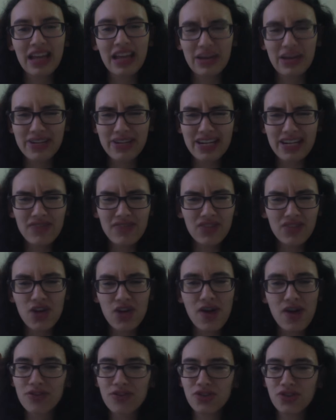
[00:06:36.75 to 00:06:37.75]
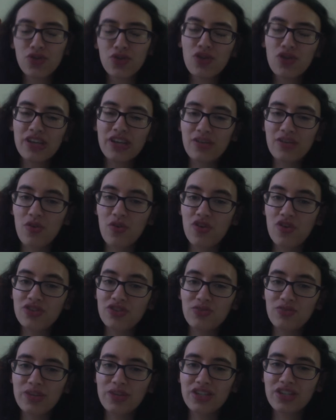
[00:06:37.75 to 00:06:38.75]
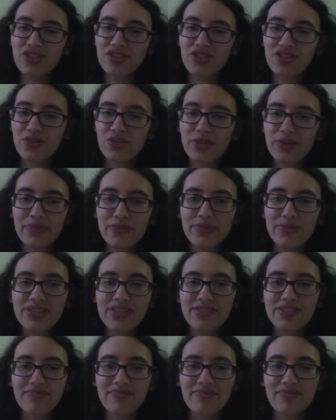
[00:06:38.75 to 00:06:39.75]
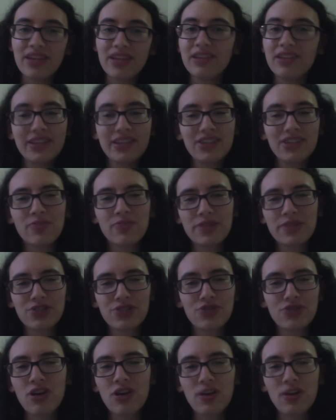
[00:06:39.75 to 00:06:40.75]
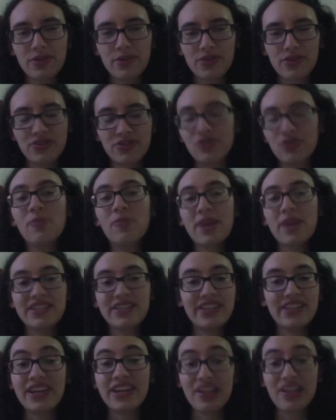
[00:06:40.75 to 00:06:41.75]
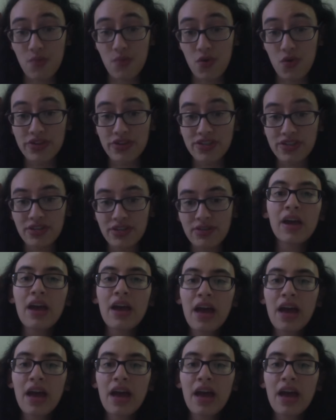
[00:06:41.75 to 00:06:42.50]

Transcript: Like, we didn't even know how strong he was. We just knew he was a little bit stronger because Sorbet said he was.